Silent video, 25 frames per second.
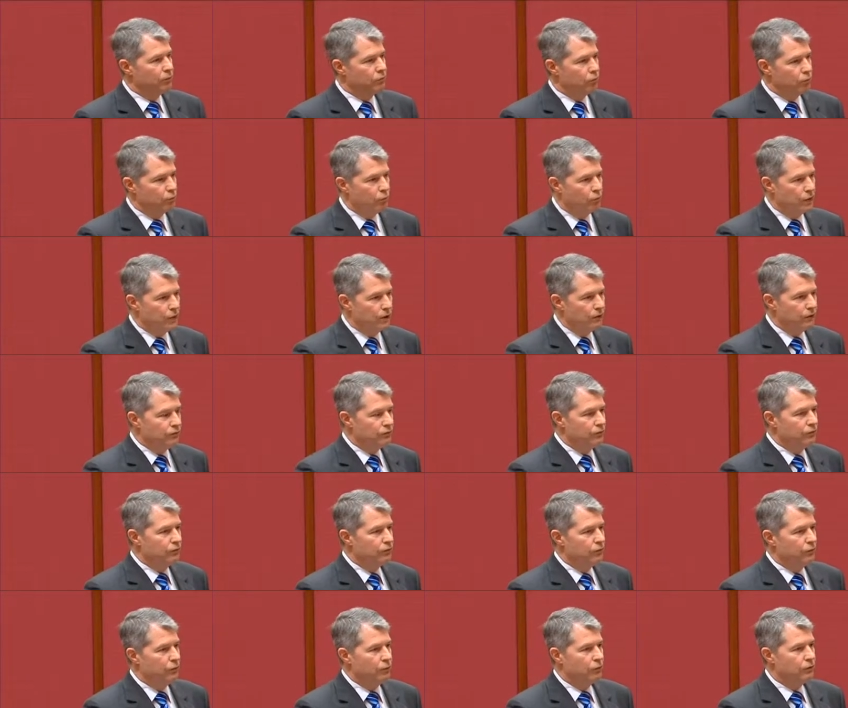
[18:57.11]

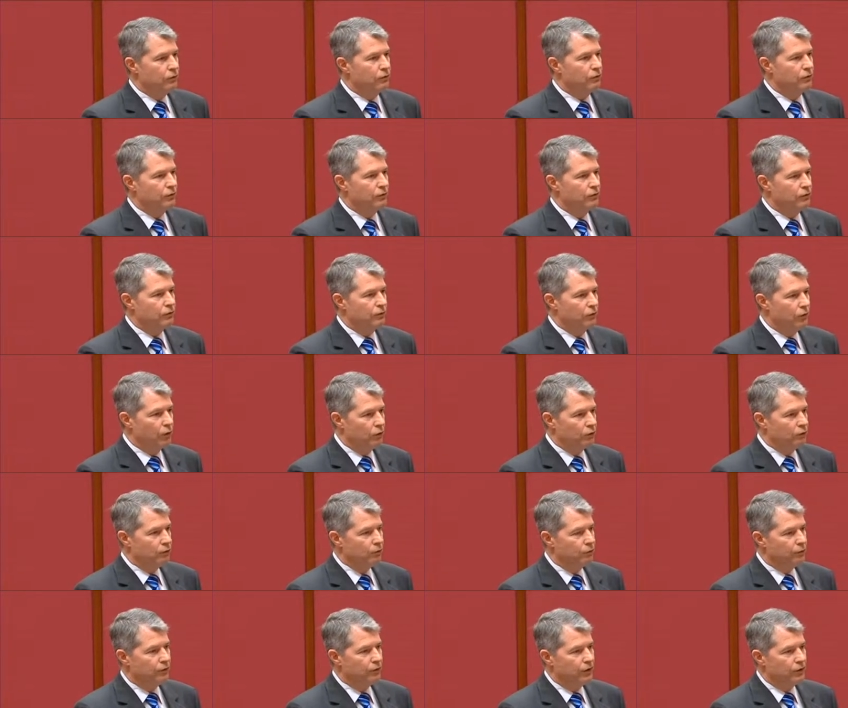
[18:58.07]
reinstitute
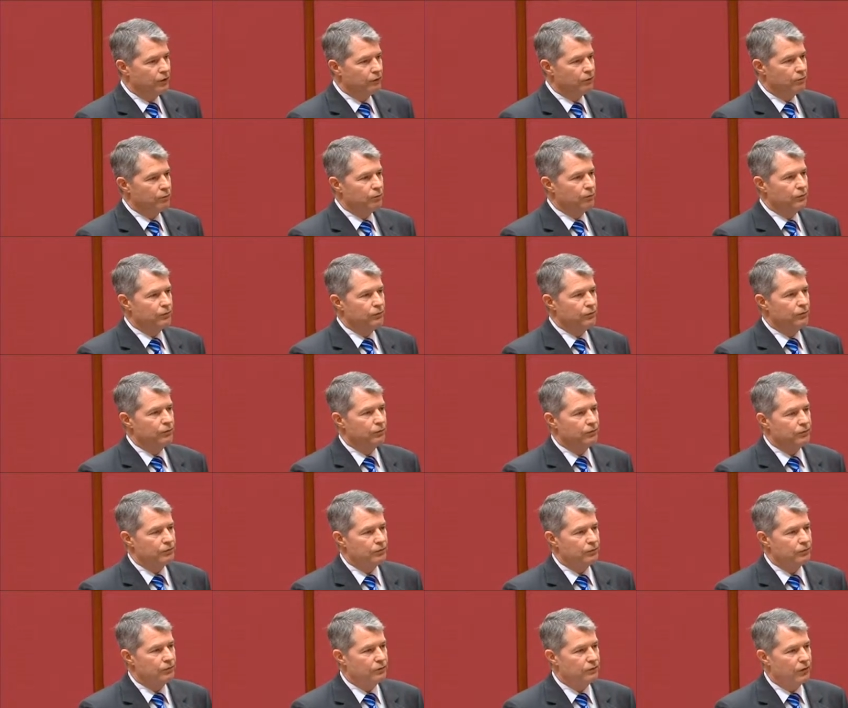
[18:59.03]
consultation with civil
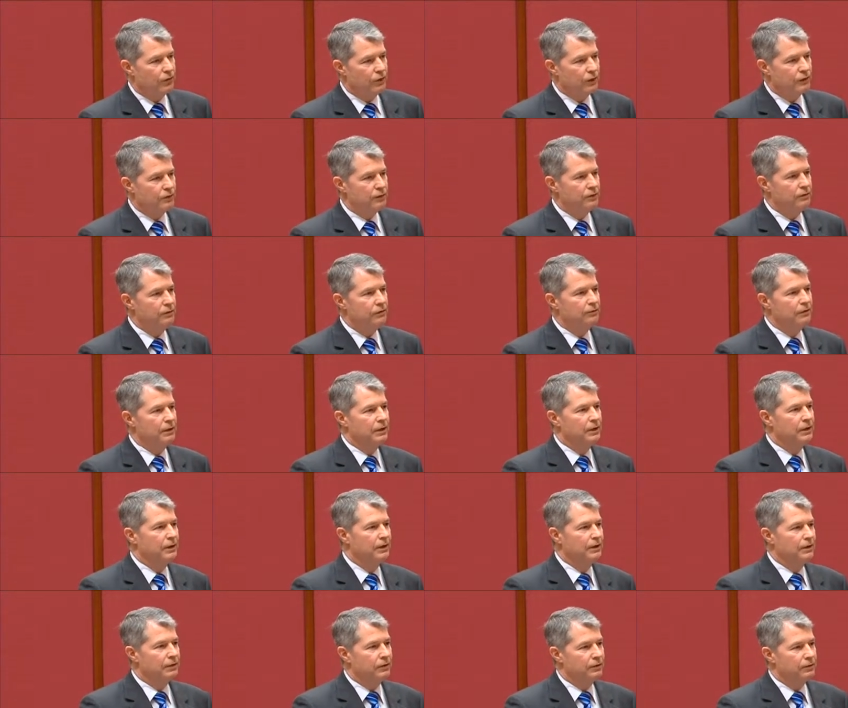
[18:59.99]
society.
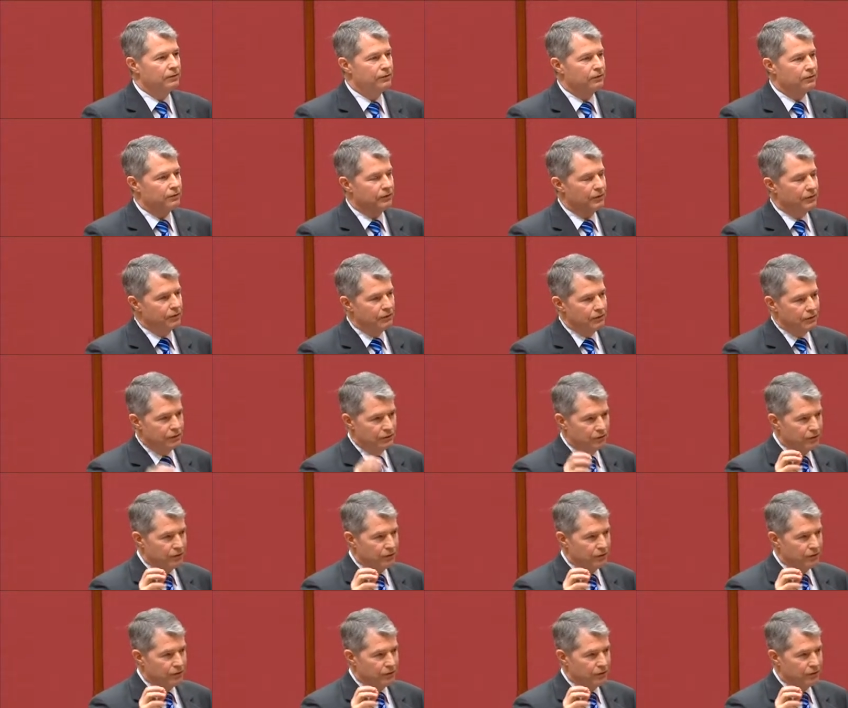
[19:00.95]
And Senator